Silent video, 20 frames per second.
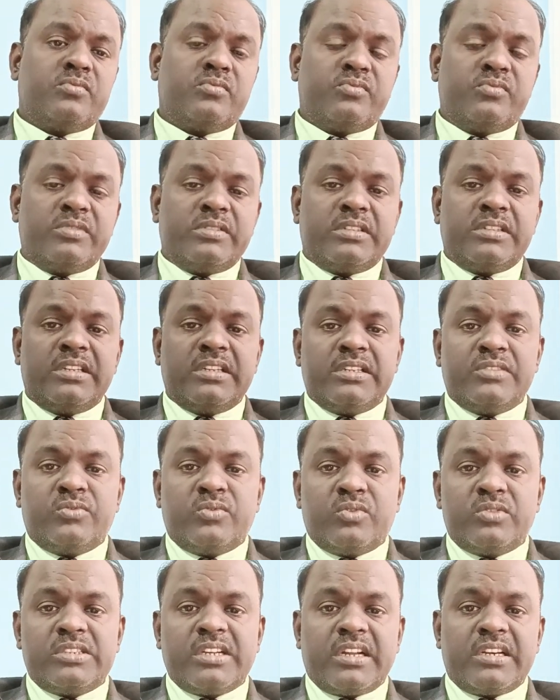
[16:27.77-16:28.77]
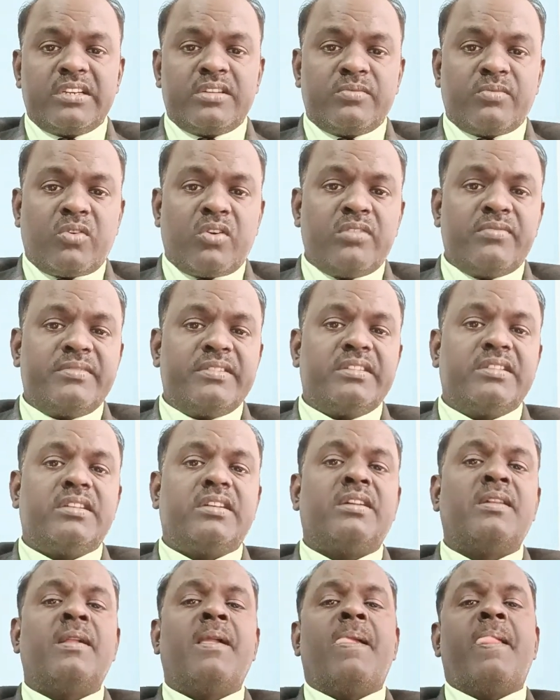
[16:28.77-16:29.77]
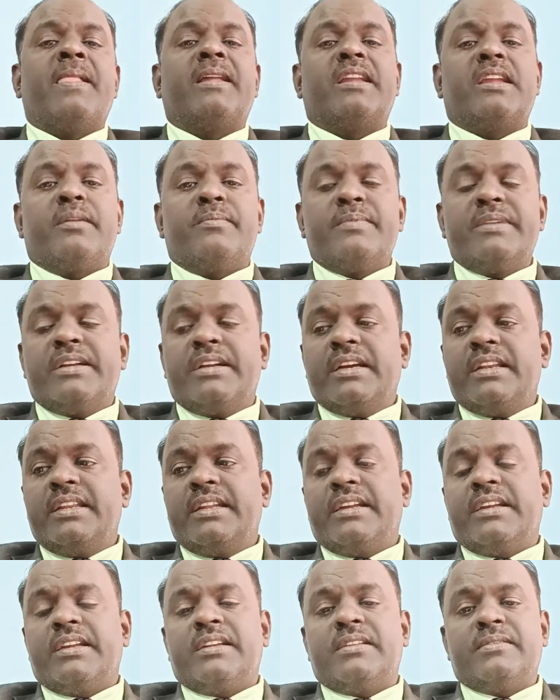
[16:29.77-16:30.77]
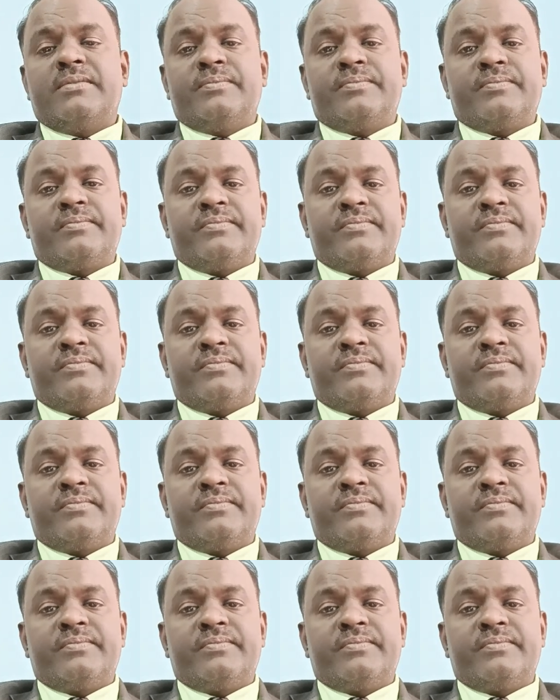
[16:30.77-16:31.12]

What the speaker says: with the those are involved with the chemical and